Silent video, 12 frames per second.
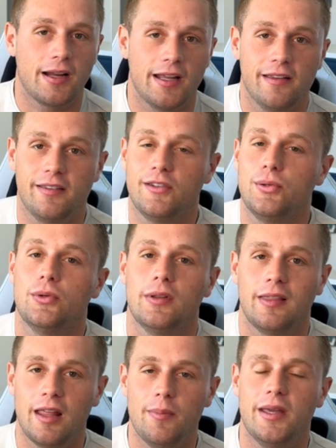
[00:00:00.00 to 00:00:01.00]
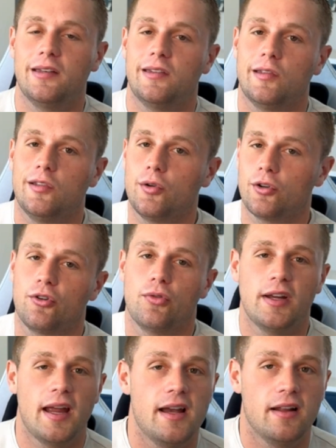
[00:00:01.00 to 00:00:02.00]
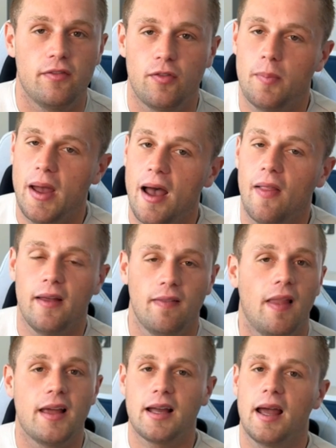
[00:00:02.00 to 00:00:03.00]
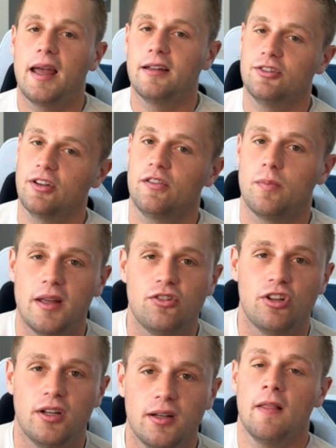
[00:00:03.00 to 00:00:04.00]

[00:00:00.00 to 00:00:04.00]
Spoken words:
is to limit your creative palette, like I had just mentioned.